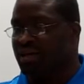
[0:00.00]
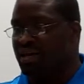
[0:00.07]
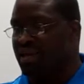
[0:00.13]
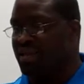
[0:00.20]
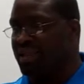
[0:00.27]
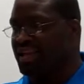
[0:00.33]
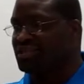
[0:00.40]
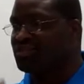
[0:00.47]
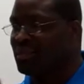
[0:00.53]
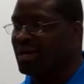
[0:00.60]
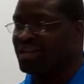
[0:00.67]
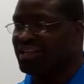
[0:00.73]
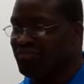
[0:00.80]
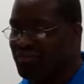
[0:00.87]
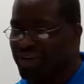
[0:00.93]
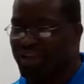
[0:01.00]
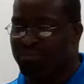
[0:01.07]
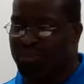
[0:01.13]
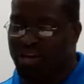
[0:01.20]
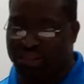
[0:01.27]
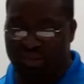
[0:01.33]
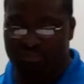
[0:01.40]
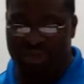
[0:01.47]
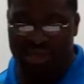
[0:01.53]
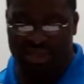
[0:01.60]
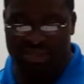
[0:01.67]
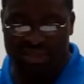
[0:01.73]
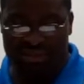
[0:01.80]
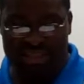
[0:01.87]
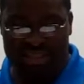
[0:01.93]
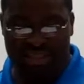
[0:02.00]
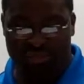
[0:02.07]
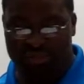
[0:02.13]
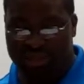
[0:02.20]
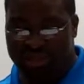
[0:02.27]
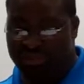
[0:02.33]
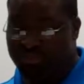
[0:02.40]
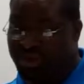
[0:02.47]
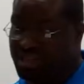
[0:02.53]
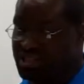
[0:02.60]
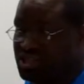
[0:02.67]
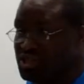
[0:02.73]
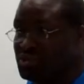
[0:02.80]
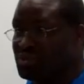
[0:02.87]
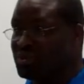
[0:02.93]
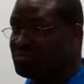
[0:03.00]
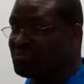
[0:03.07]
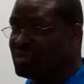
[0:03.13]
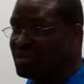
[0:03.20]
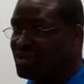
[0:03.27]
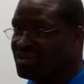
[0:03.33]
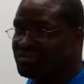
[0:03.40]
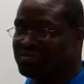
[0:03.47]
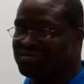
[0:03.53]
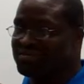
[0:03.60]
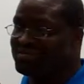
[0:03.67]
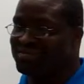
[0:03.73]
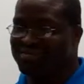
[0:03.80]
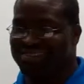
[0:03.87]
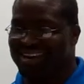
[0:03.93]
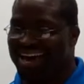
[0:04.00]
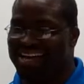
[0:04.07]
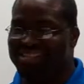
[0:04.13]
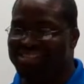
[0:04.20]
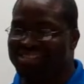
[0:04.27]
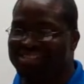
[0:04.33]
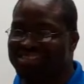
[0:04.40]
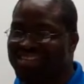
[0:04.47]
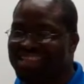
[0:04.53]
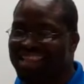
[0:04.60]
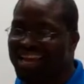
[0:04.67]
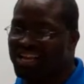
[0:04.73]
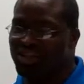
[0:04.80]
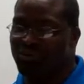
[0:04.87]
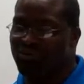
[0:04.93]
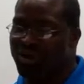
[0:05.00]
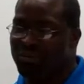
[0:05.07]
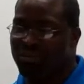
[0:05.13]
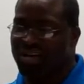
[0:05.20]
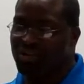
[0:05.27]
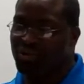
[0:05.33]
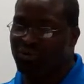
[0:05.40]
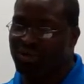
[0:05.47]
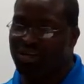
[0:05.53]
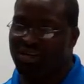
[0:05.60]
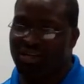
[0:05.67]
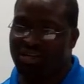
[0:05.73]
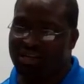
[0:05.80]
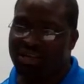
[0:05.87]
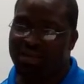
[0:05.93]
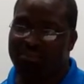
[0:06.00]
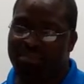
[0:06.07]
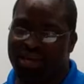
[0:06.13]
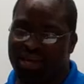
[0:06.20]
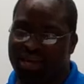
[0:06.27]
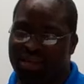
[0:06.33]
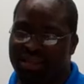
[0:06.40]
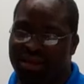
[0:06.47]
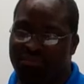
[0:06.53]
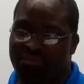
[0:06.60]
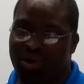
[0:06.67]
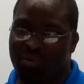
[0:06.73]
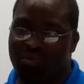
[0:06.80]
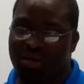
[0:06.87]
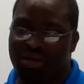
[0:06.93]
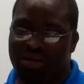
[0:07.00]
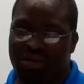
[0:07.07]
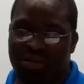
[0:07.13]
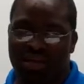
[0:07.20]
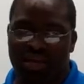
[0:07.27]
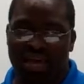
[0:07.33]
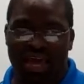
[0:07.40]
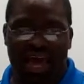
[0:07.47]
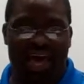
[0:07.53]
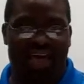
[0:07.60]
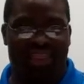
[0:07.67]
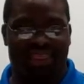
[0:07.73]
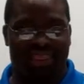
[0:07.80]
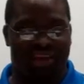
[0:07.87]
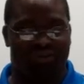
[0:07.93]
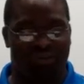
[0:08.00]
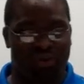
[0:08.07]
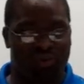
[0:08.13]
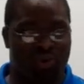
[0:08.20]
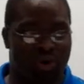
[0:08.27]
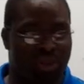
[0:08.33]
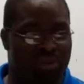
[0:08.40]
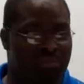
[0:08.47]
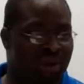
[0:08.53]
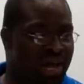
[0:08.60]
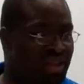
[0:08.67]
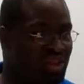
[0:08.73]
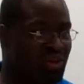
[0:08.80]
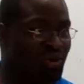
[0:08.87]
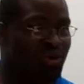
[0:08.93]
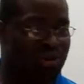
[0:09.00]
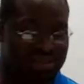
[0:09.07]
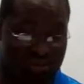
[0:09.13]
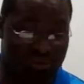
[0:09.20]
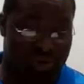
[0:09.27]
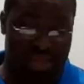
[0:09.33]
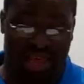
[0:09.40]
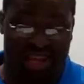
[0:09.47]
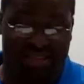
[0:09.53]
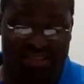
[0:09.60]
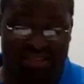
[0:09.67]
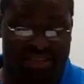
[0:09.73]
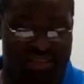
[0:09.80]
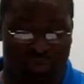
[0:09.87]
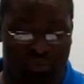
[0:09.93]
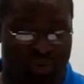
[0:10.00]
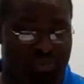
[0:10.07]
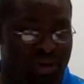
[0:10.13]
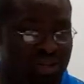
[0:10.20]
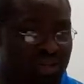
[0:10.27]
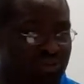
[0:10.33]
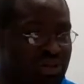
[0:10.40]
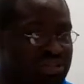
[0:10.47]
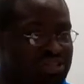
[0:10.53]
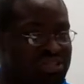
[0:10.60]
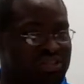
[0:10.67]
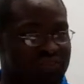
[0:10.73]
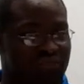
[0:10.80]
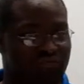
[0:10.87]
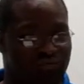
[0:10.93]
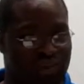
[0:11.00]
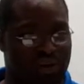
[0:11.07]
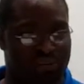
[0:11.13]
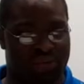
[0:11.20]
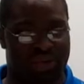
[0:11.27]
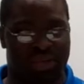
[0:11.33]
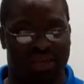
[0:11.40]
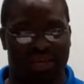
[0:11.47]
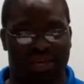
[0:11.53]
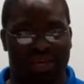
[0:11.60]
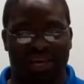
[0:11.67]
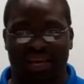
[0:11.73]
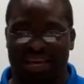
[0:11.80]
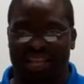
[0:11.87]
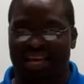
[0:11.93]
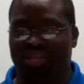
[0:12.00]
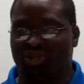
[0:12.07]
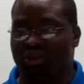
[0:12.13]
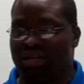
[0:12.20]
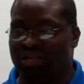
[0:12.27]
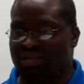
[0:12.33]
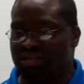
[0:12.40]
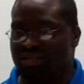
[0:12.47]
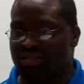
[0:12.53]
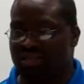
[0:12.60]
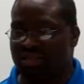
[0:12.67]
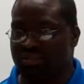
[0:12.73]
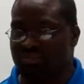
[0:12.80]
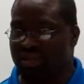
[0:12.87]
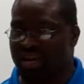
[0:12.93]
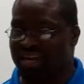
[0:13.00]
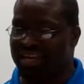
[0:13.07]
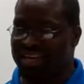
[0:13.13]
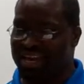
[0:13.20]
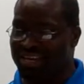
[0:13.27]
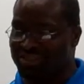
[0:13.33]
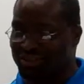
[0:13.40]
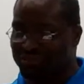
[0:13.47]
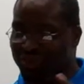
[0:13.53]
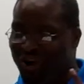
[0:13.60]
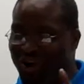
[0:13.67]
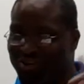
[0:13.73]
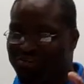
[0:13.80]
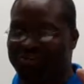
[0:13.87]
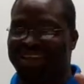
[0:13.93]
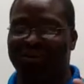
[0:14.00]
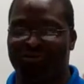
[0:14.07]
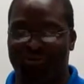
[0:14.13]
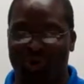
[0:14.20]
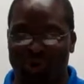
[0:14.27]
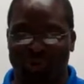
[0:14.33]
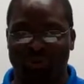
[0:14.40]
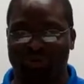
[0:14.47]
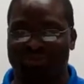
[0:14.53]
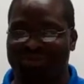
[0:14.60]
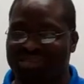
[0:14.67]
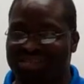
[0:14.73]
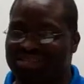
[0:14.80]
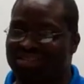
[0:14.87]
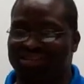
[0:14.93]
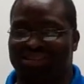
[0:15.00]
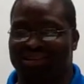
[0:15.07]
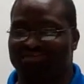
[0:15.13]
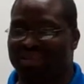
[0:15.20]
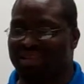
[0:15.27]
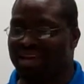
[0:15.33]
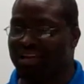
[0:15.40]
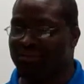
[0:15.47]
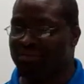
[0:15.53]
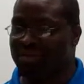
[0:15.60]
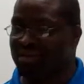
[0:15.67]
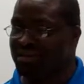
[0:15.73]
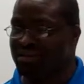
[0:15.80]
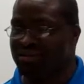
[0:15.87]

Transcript: And that's why I developed other means of disciplining my children because I just didn't like the way my daughter looked at me at that moment. I never wanted my daughters, well, I still don't want my daughters to fear me. And I try to teach them that as a part of their rules. Don't ever lie to me.